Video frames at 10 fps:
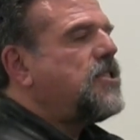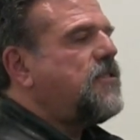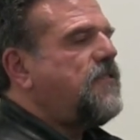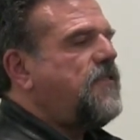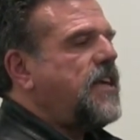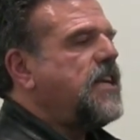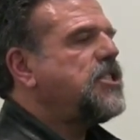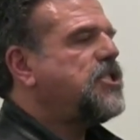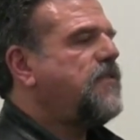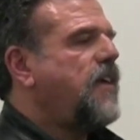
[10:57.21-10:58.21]
to
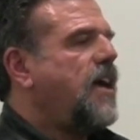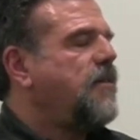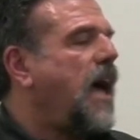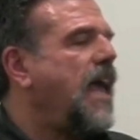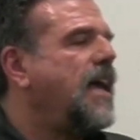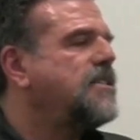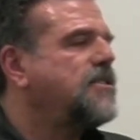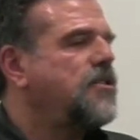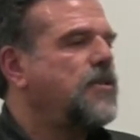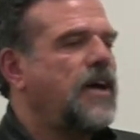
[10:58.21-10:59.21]
finish five, I
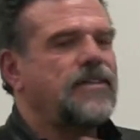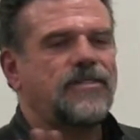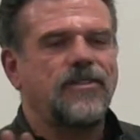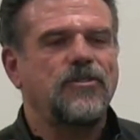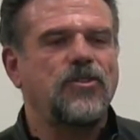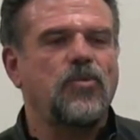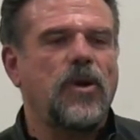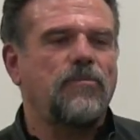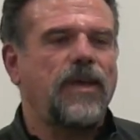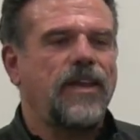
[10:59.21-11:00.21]
ask you guys to do
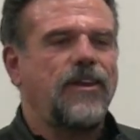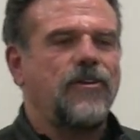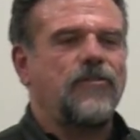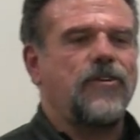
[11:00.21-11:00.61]
one painting